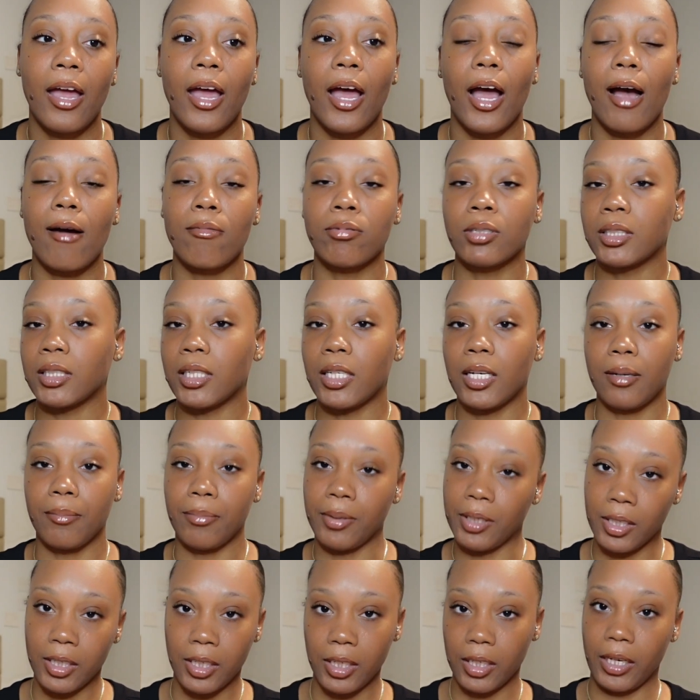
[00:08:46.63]
I was gonna
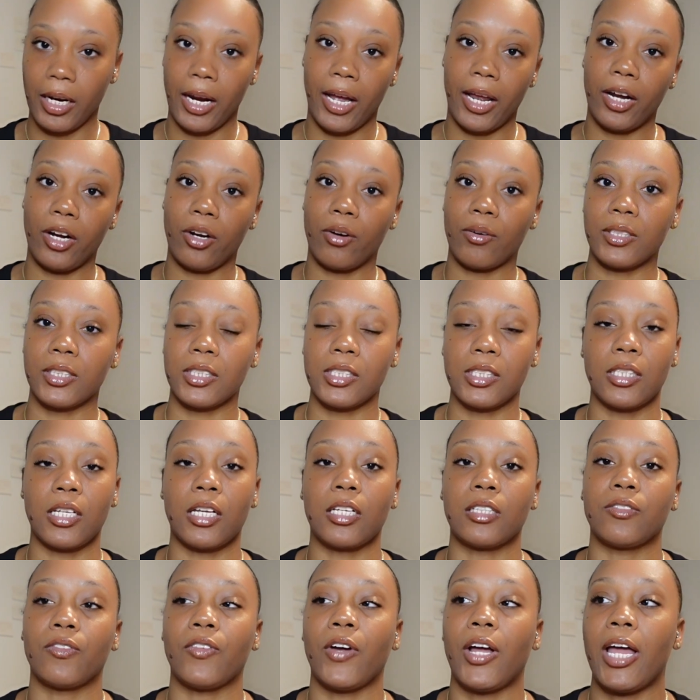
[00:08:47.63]
be good at it or
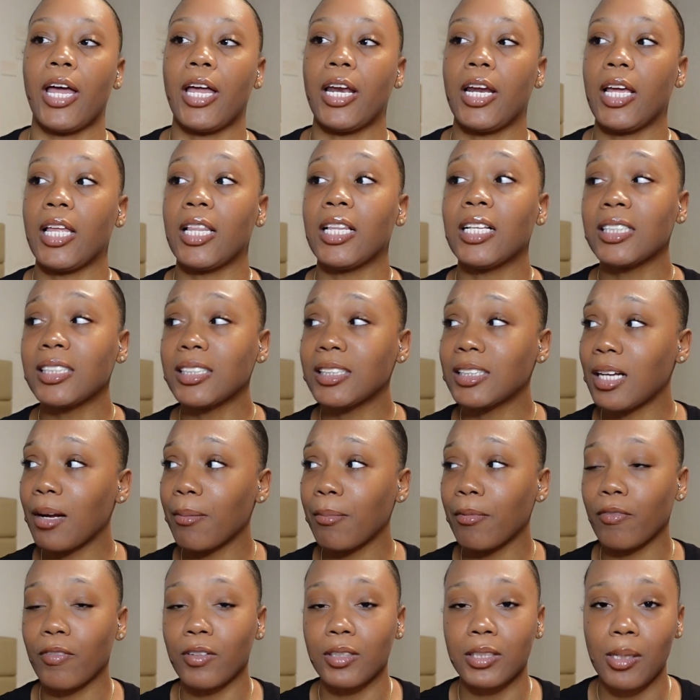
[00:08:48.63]
successful at it. And this is
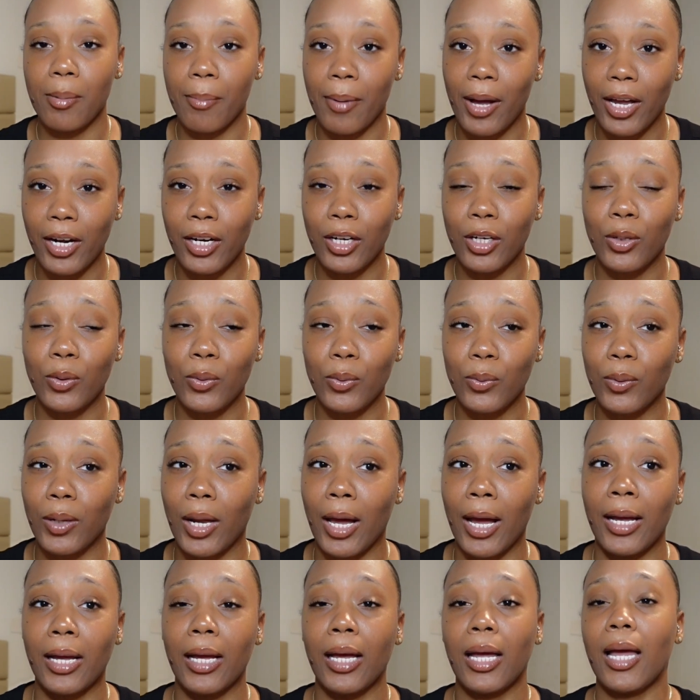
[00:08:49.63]
coming from somebody who,
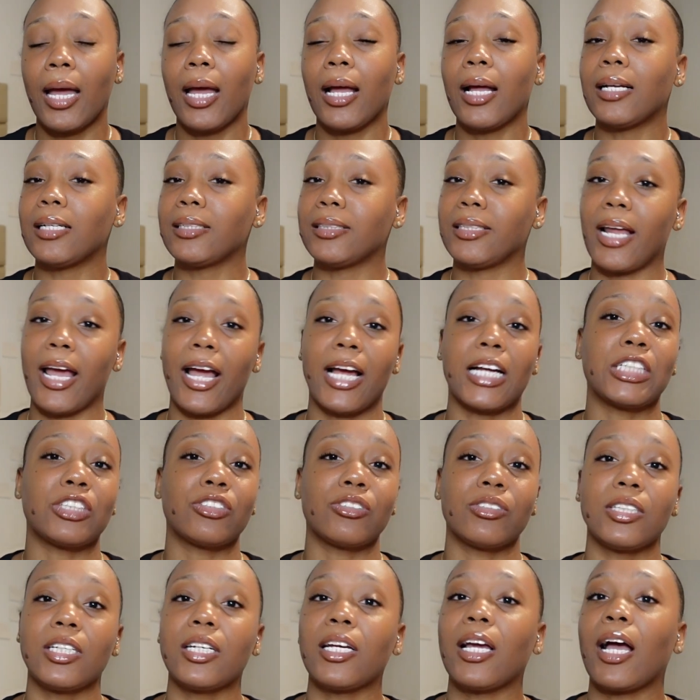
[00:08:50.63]
like,
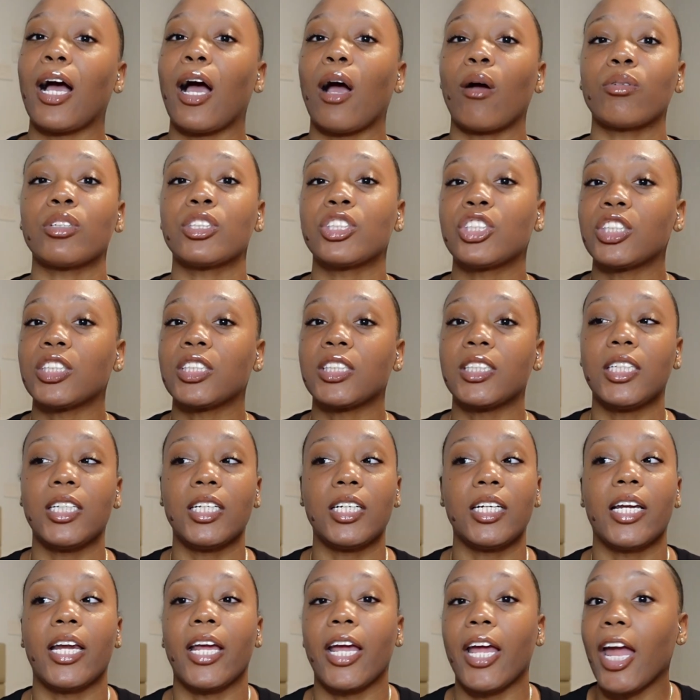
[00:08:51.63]
naturally, I was just
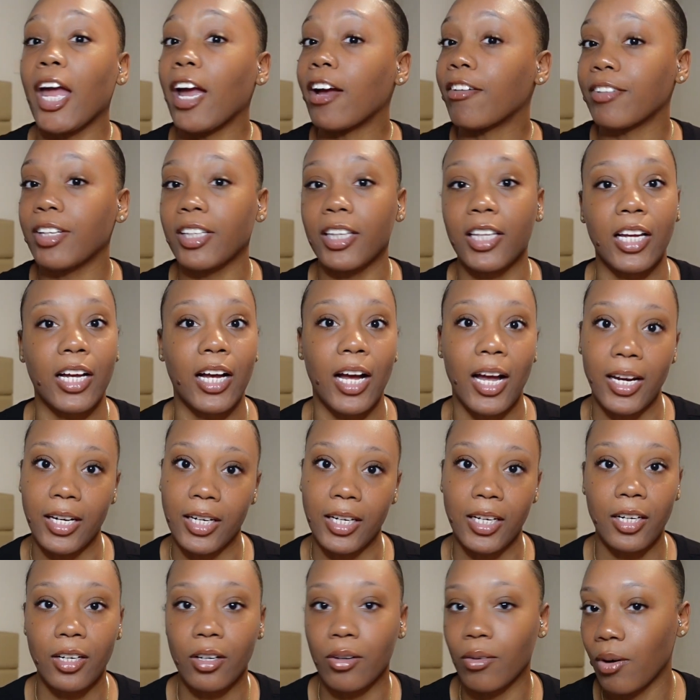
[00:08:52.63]
good at everything I
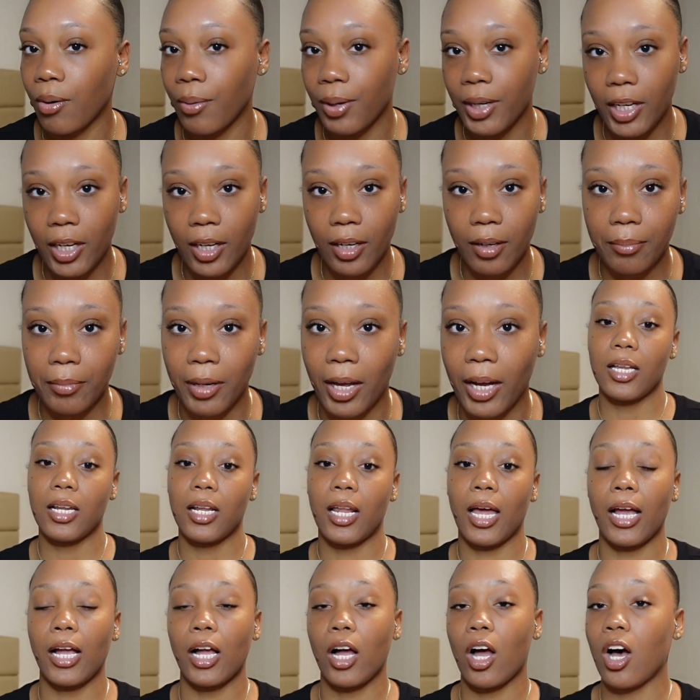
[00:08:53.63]
did growing up.
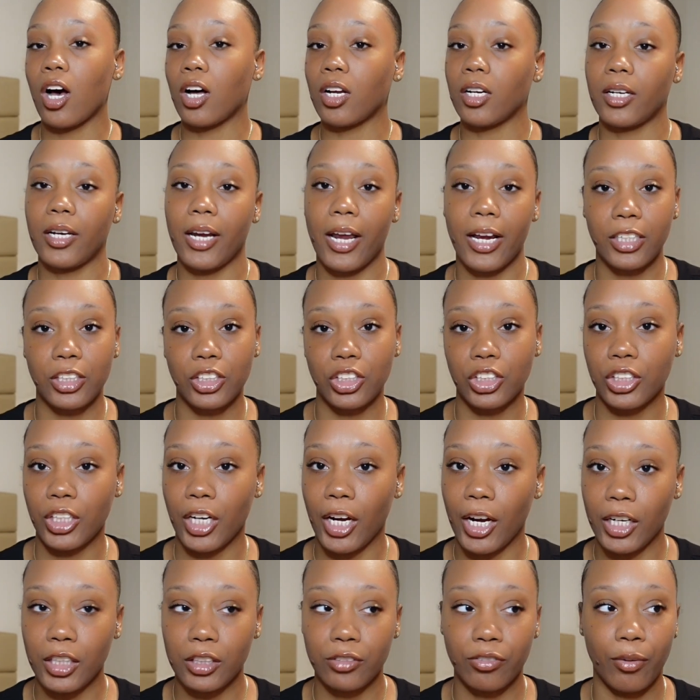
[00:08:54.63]
Like all of that just
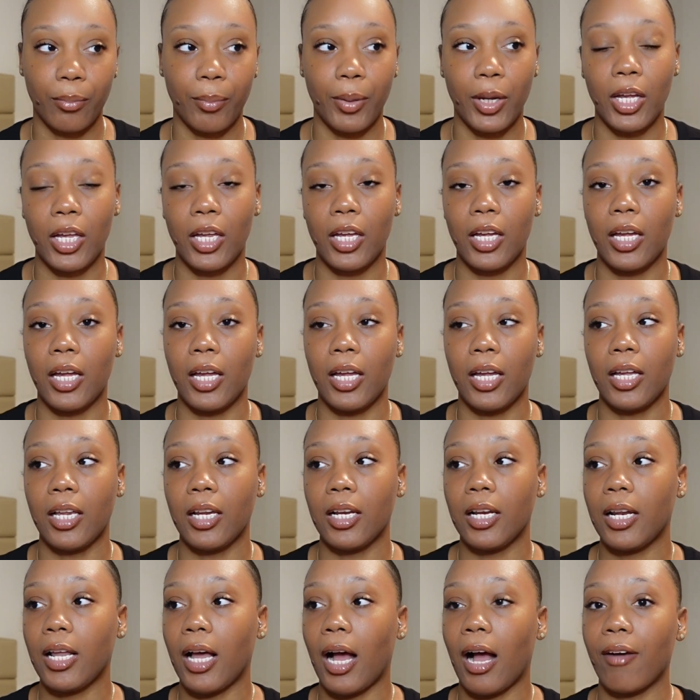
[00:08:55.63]
changed for me,
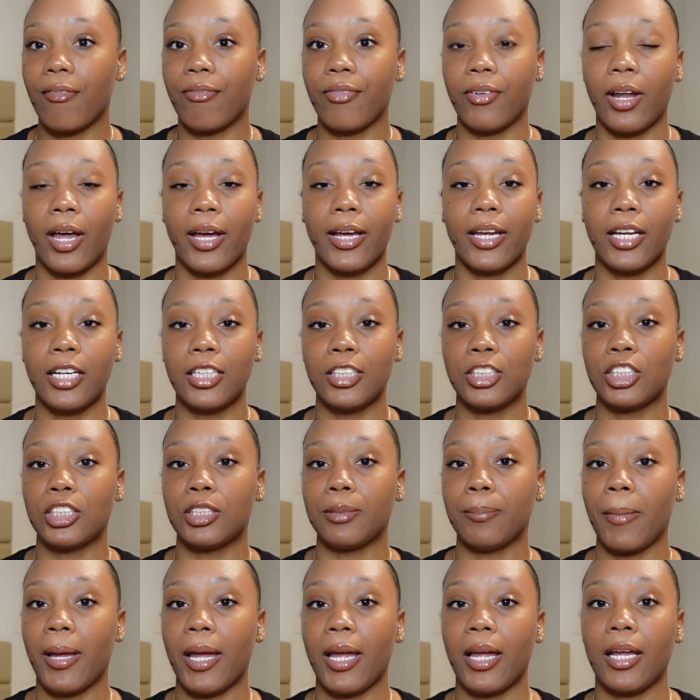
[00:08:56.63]
and I feel like it just
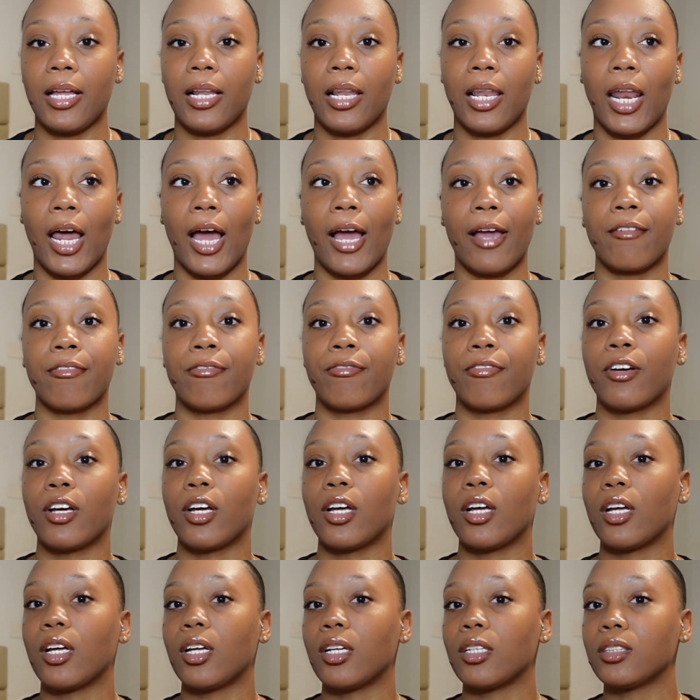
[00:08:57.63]
made life
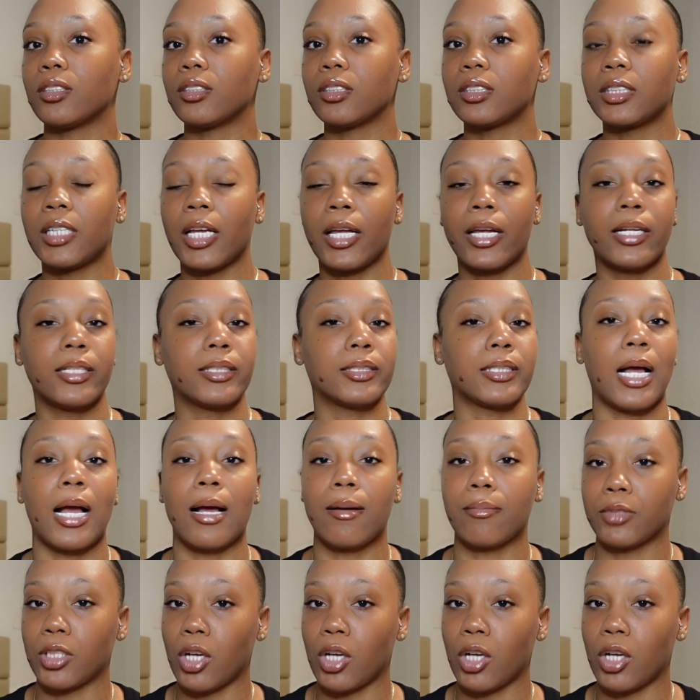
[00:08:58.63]
10 times